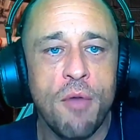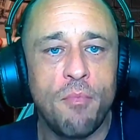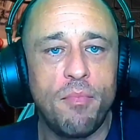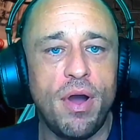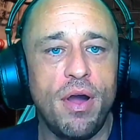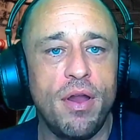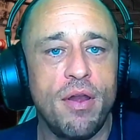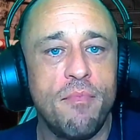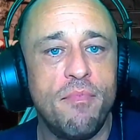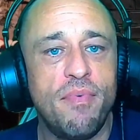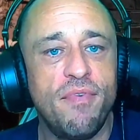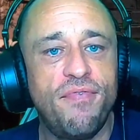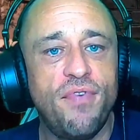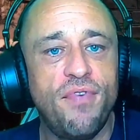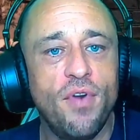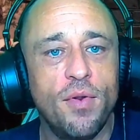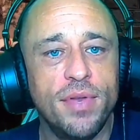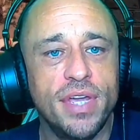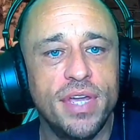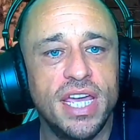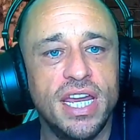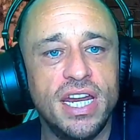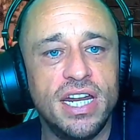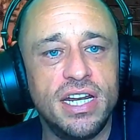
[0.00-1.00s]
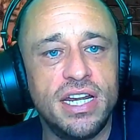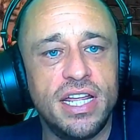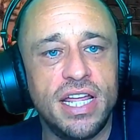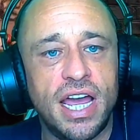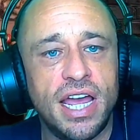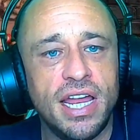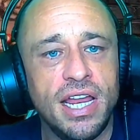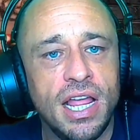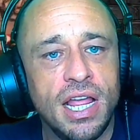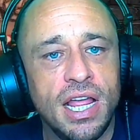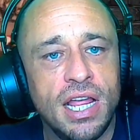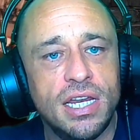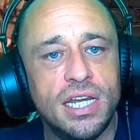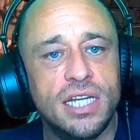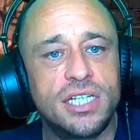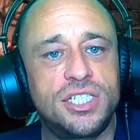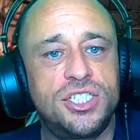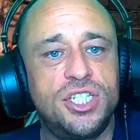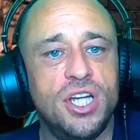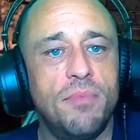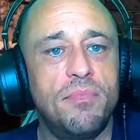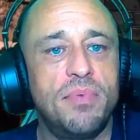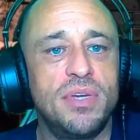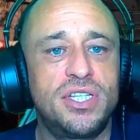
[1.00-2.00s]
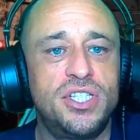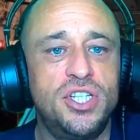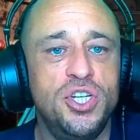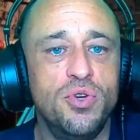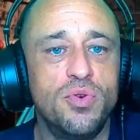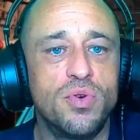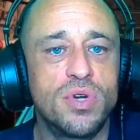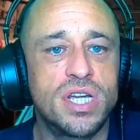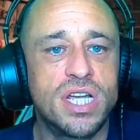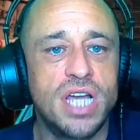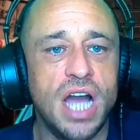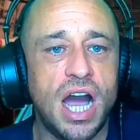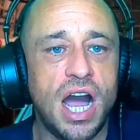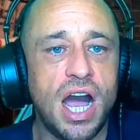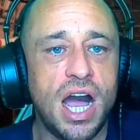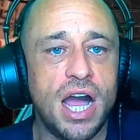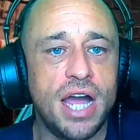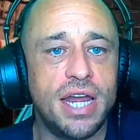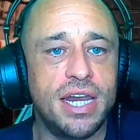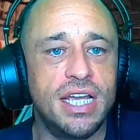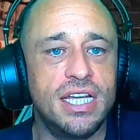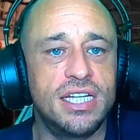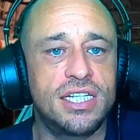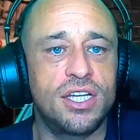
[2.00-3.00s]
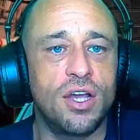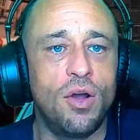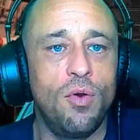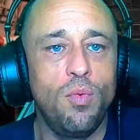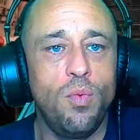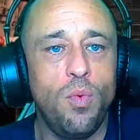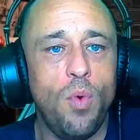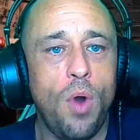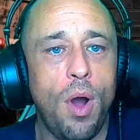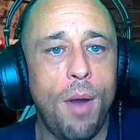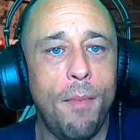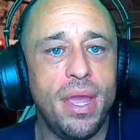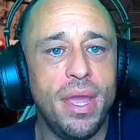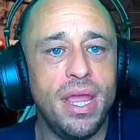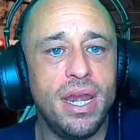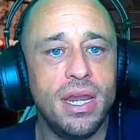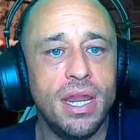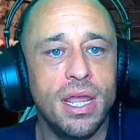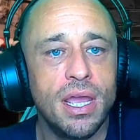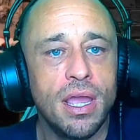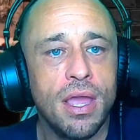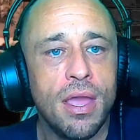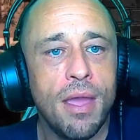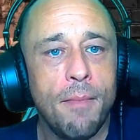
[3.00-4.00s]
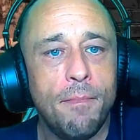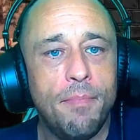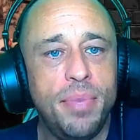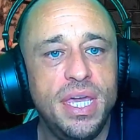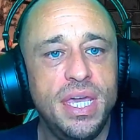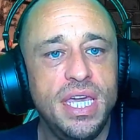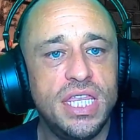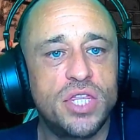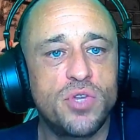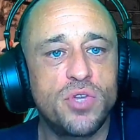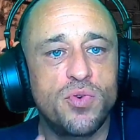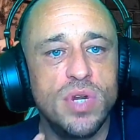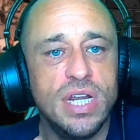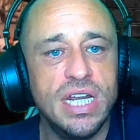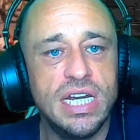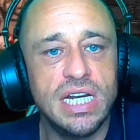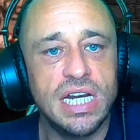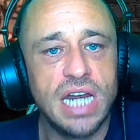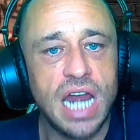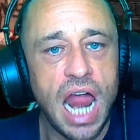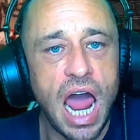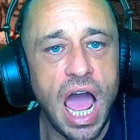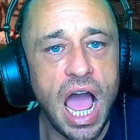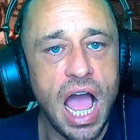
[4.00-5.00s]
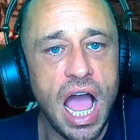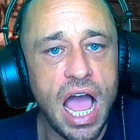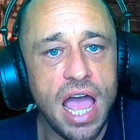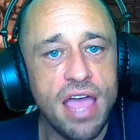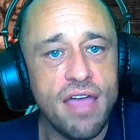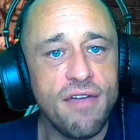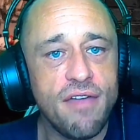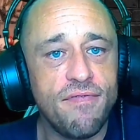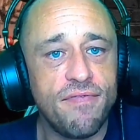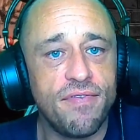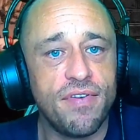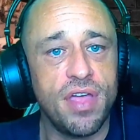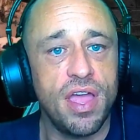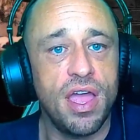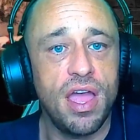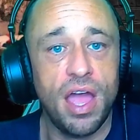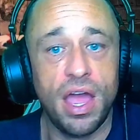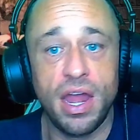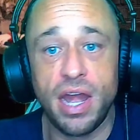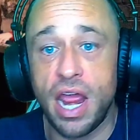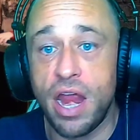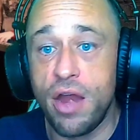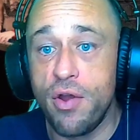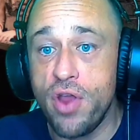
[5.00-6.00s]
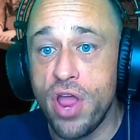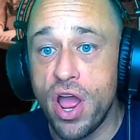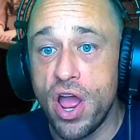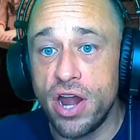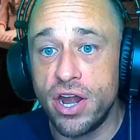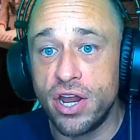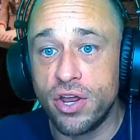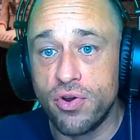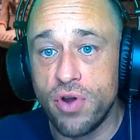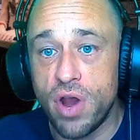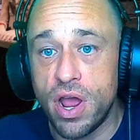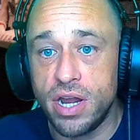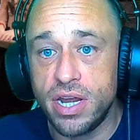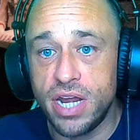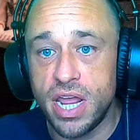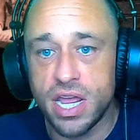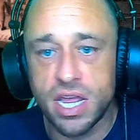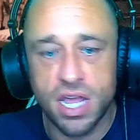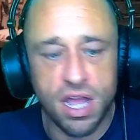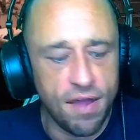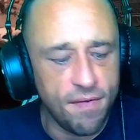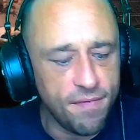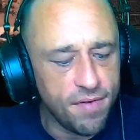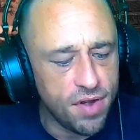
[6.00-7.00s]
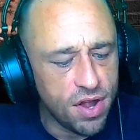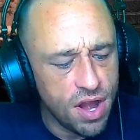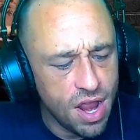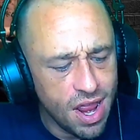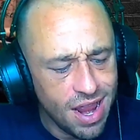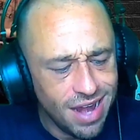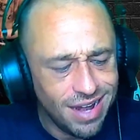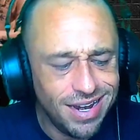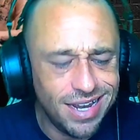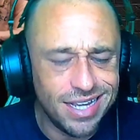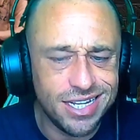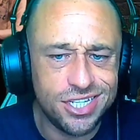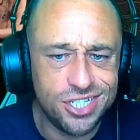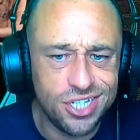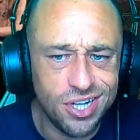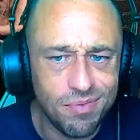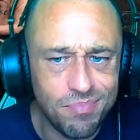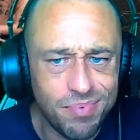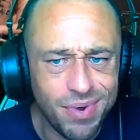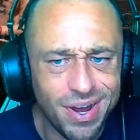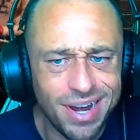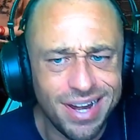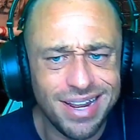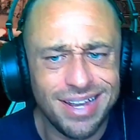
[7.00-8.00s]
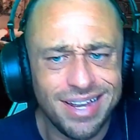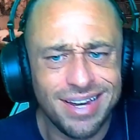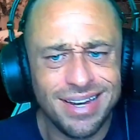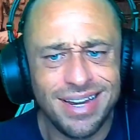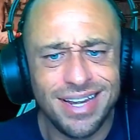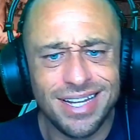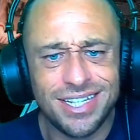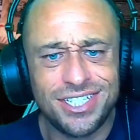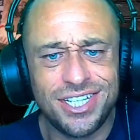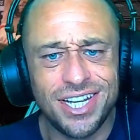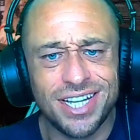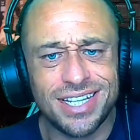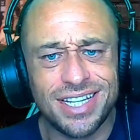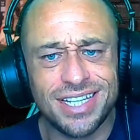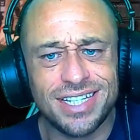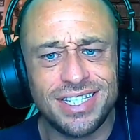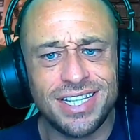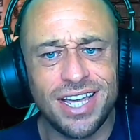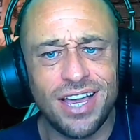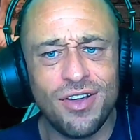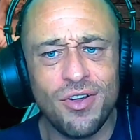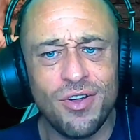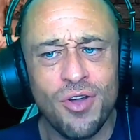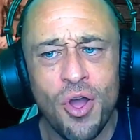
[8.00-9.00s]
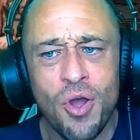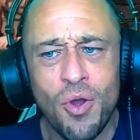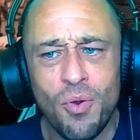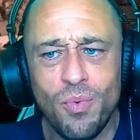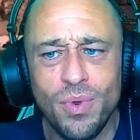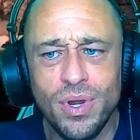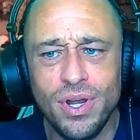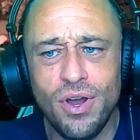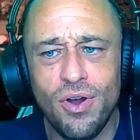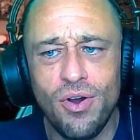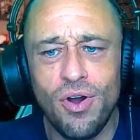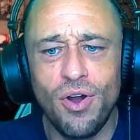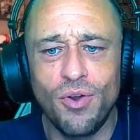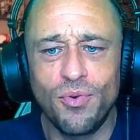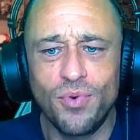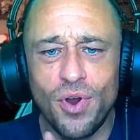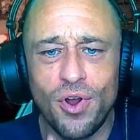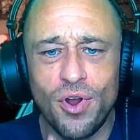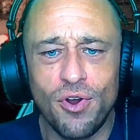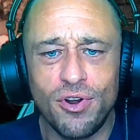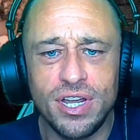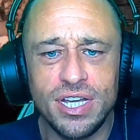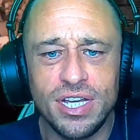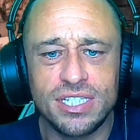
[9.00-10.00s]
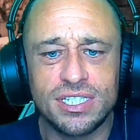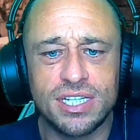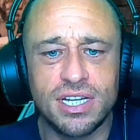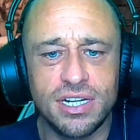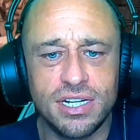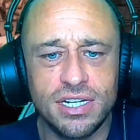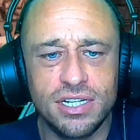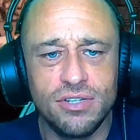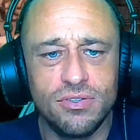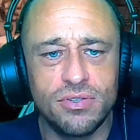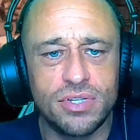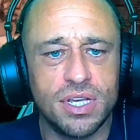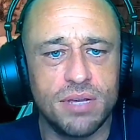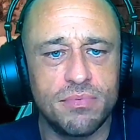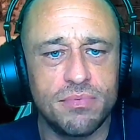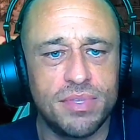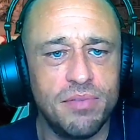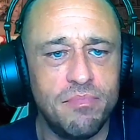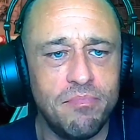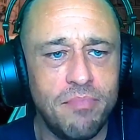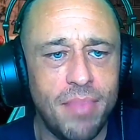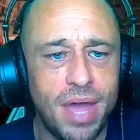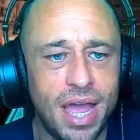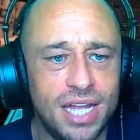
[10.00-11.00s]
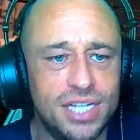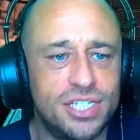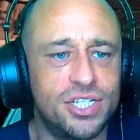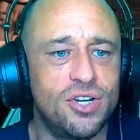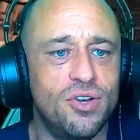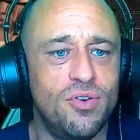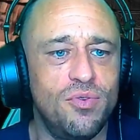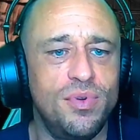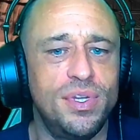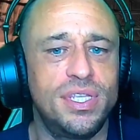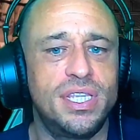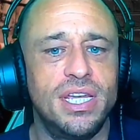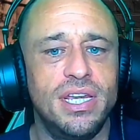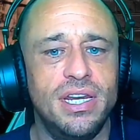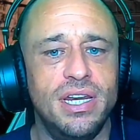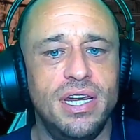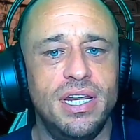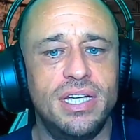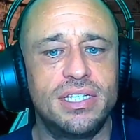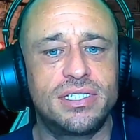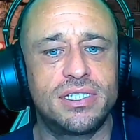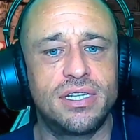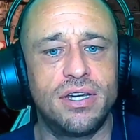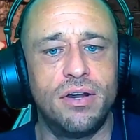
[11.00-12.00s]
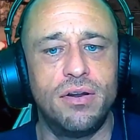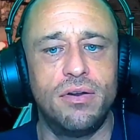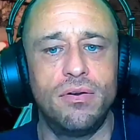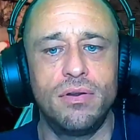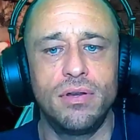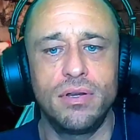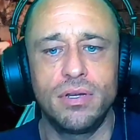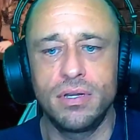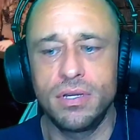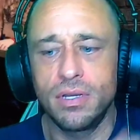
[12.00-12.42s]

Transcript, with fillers: But before we get into that, let's jump into God Is a Woman, P3 Live, an Ariana Grande cover. Let's jump right in. Let's check this out. We know Aurora is going to do something magical with it. Let's go.